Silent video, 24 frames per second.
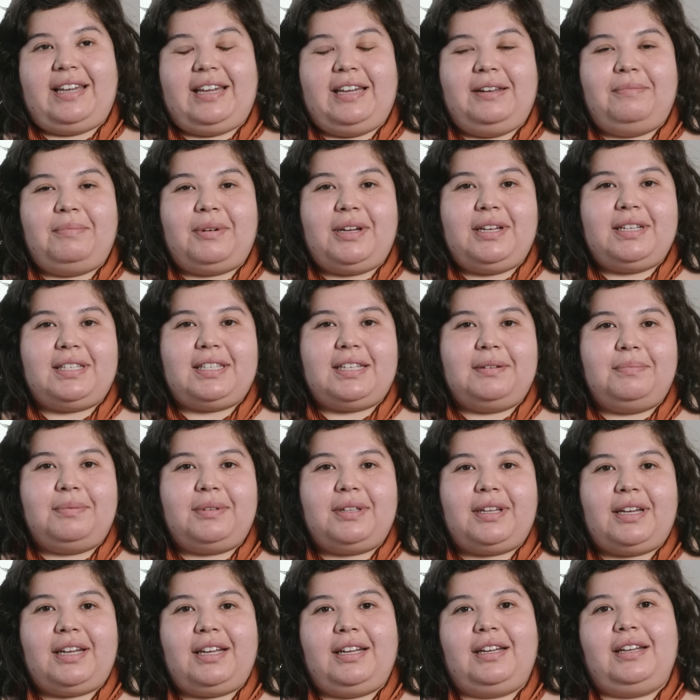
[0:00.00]
and my
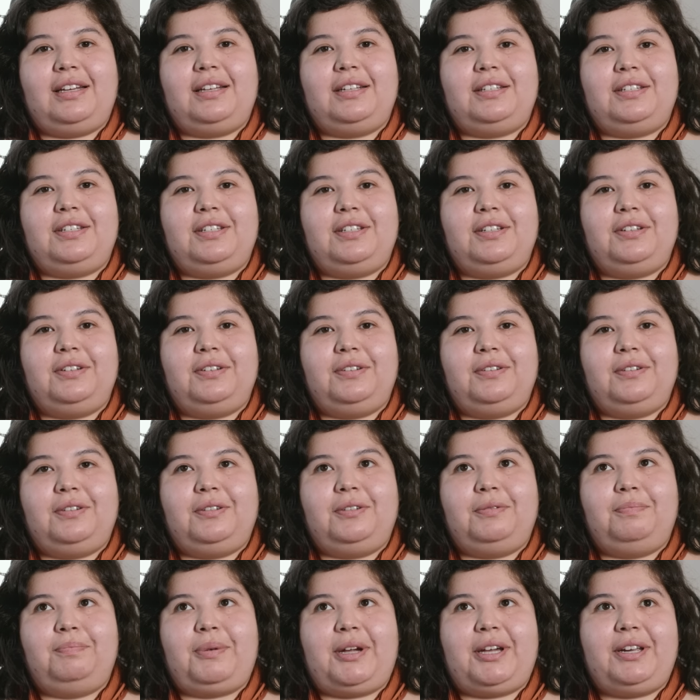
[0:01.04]
sibling
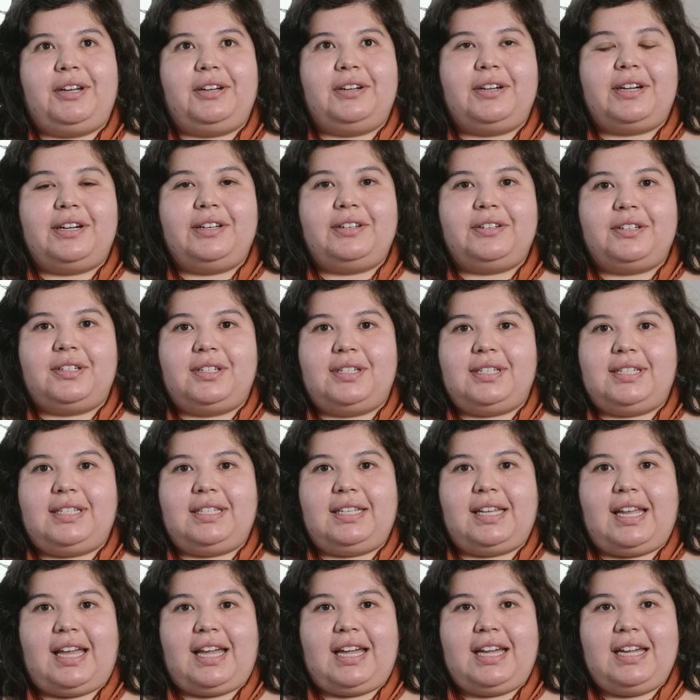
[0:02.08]
to better
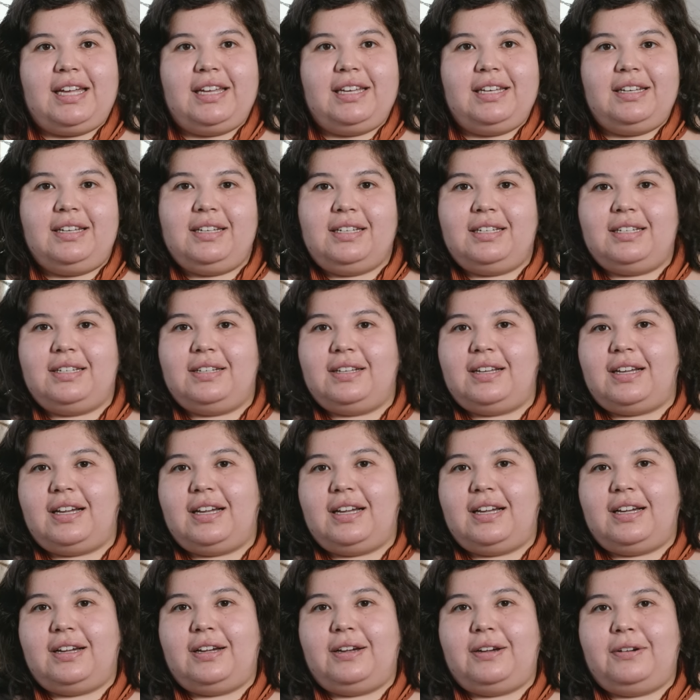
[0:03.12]
understand
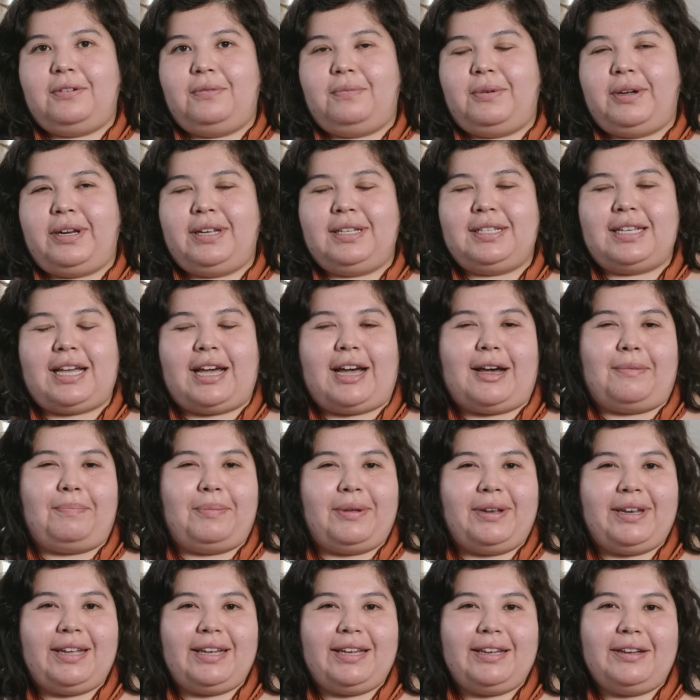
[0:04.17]
uh, what is
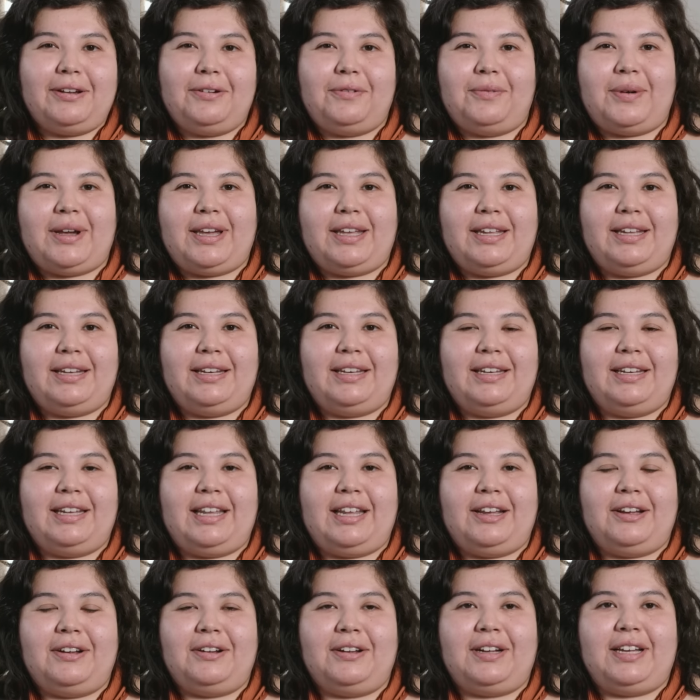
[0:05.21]
happening when
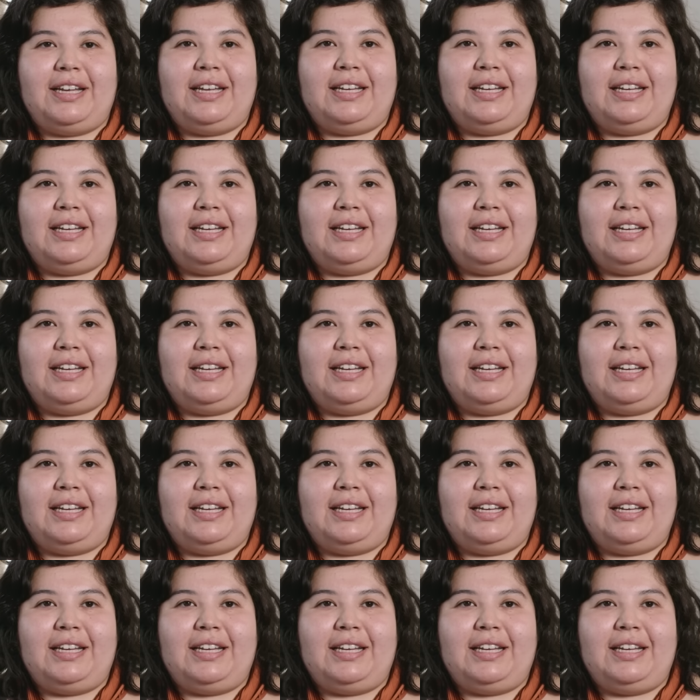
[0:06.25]
there